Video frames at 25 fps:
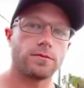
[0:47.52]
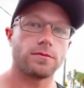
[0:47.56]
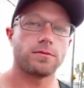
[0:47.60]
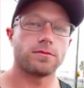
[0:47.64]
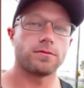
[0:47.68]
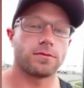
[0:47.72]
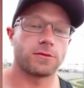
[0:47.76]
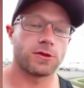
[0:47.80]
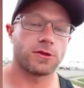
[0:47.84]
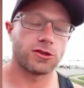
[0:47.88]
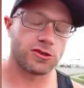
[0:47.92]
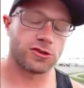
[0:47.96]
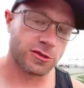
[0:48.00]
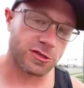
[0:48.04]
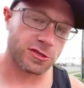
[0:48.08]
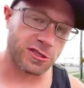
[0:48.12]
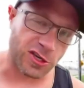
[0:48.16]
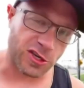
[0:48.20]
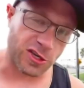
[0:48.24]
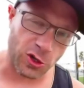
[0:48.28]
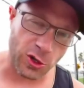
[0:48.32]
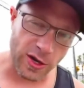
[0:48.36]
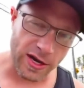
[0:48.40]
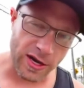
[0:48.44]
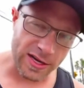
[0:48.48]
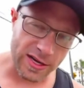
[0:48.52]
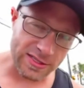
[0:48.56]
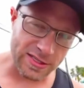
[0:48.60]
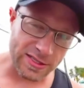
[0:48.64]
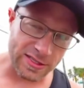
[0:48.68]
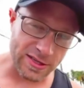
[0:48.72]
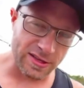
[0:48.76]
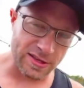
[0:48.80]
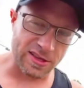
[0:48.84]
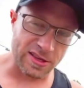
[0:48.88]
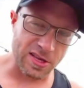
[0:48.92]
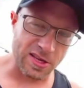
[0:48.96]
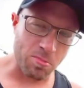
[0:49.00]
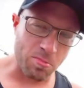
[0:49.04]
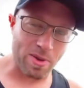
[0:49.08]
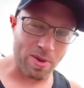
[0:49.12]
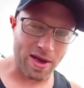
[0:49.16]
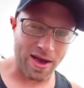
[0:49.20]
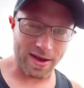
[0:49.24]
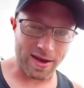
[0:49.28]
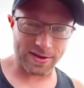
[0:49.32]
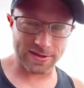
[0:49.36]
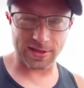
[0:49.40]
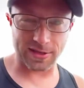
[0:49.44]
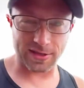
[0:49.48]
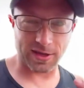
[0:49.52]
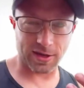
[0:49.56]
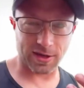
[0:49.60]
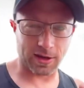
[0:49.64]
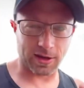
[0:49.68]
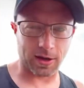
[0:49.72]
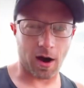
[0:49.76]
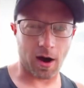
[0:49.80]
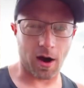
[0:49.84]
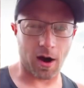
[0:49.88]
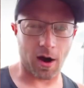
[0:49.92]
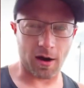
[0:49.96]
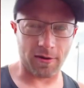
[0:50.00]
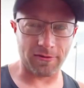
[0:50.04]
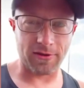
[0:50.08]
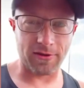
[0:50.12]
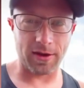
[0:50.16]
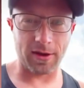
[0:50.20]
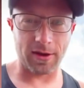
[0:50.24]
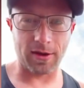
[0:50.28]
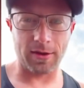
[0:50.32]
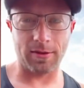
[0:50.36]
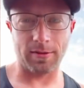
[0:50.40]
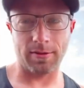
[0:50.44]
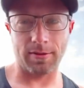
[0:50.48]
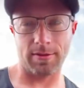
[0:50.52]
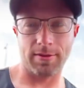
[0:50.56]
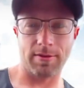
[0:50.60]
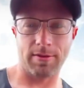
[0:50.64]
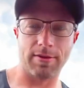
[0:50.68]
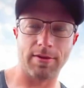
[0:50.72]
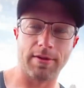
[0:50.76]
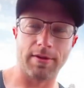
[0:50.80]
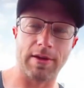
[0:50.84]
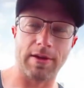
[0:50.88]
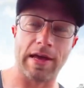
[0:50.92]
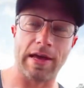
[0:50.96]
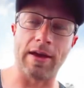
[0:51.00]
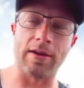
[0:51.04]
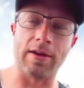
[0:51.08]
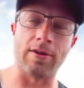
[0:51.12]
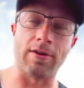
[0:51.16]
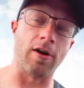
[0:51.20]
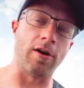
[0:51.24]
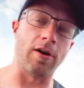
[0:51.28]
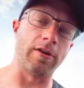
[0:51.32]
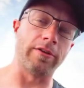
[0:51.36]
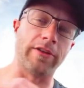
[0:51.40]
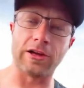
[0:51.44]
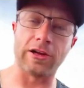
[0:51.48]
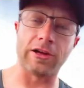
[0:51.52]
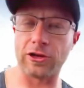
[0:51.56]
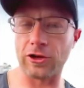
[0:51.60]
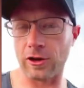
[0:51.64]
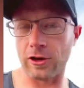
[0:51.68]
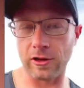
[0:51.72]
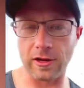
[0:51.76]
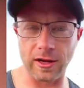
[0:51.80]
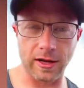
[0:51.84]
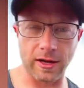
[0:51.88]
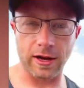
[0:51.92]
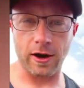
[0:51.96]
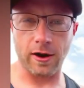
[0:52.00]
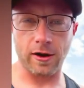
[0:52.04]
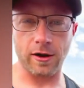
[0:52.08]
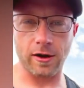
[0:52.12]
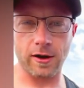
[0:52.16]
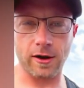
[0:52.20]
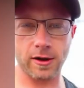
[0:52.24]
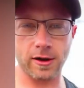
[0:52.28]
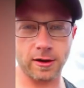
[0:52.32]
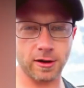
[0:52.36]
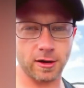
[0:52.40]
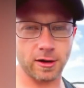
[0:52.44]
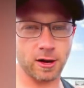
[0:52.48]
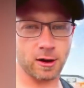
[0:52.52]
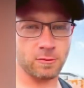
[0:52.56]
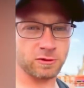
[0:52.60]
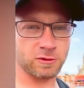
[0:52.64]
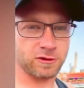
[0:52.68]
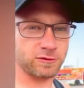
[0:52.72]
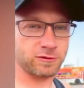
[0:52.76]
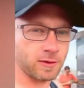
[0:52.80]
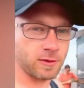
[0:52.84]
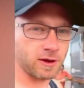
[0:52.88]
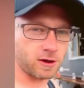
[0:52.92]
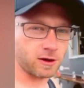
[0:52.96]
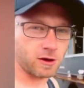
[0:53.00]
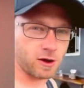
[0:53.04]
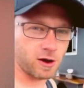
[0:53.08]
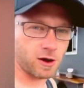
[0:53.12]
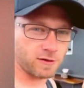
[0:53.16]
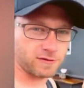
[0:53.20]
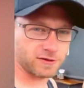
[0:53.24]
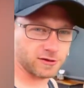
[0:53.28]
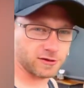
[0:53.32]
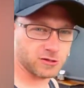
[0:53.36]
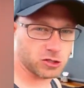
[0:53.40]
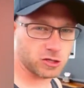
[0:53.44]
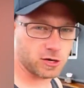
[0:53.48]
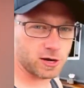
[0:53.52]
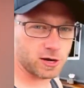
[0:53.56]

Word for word: So is it crazy that the best coffee in all the Clear Lake area comes from a coffee truck?